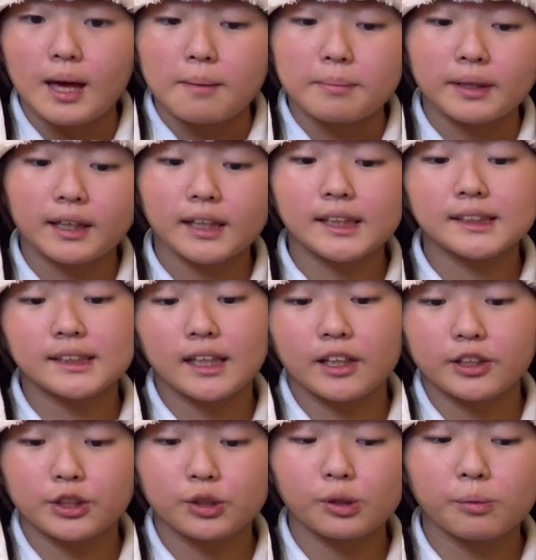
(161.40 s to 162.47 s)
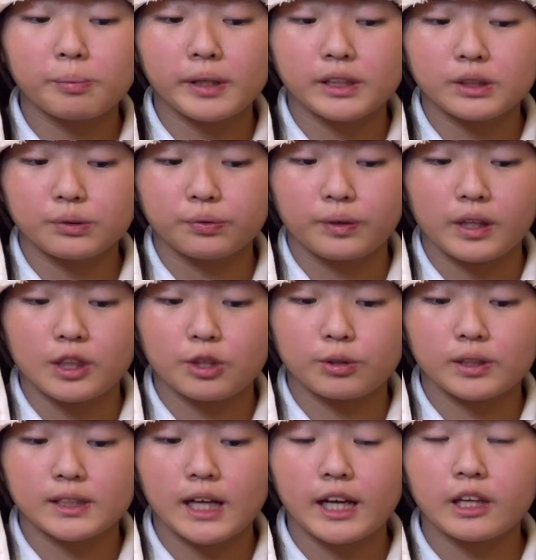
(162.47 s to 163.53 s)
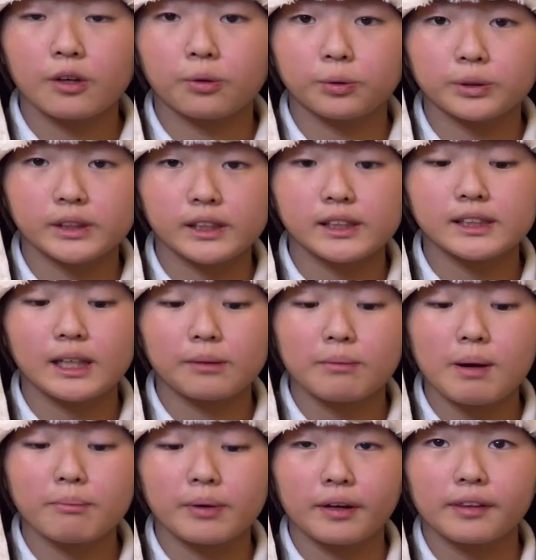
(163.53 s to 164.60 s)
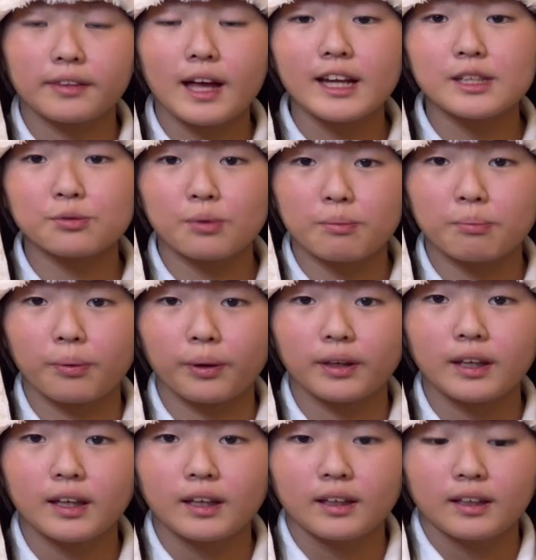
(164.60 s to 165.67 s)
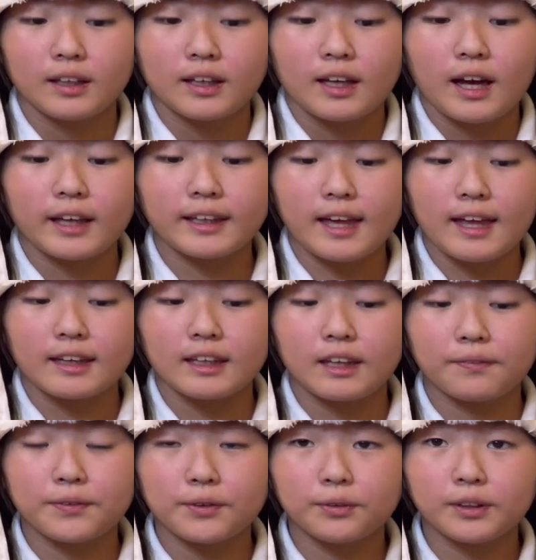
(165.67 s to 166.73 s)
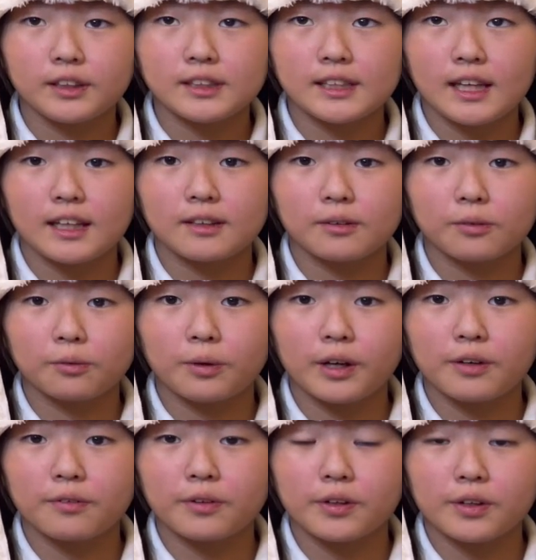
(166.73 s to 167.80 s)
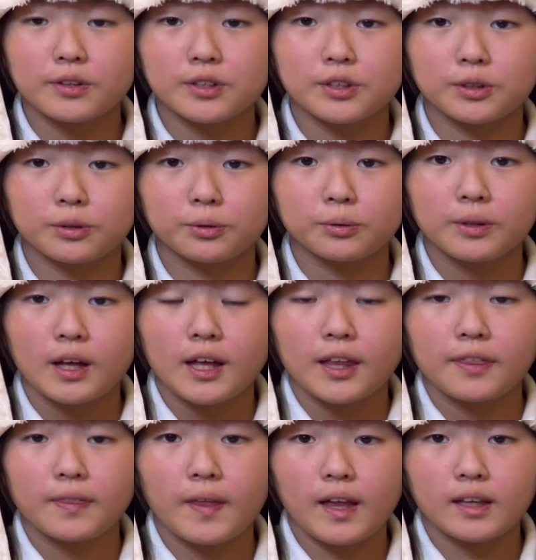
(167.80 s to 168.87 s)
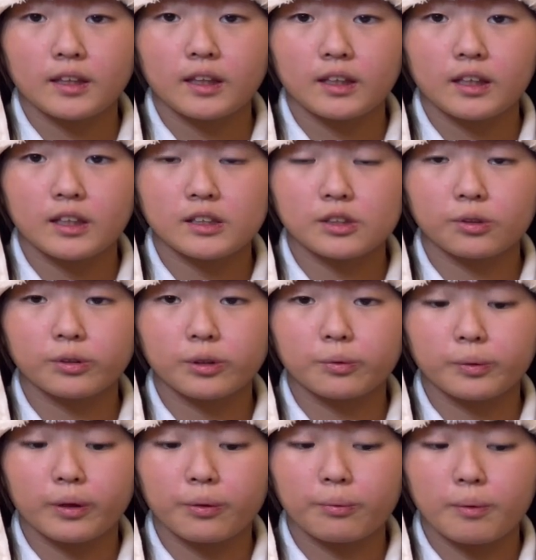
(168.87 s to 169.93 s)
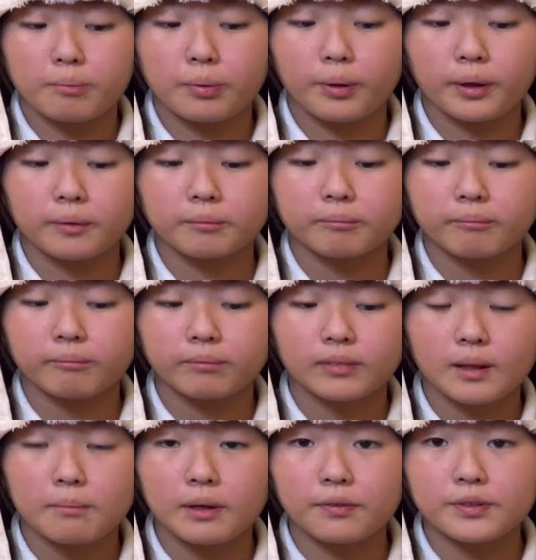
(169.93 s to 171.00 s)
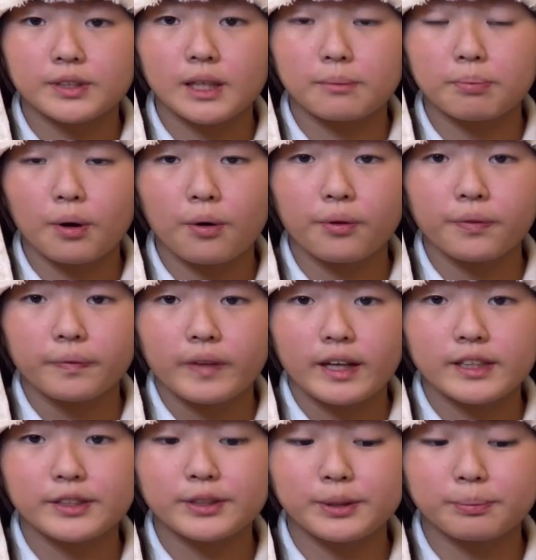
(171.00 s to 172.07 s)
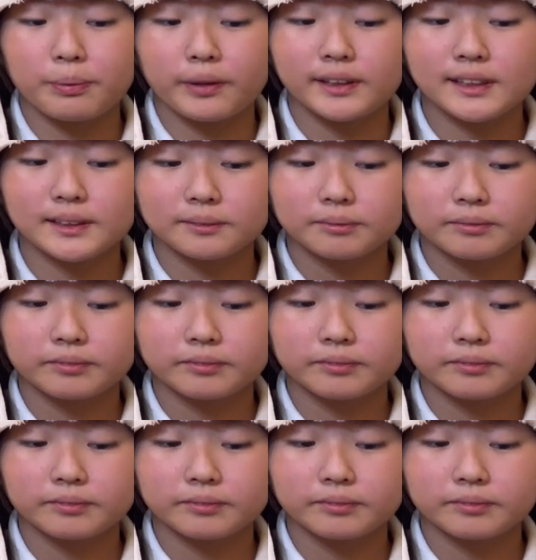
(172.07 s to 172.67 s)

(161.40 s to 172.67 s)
because they are too big to fit through the tiny holes in the cell membrane. That is 1 point. Again, if you only said one of the two, then it is only worth 1 point. But if you said both, that is 2 points.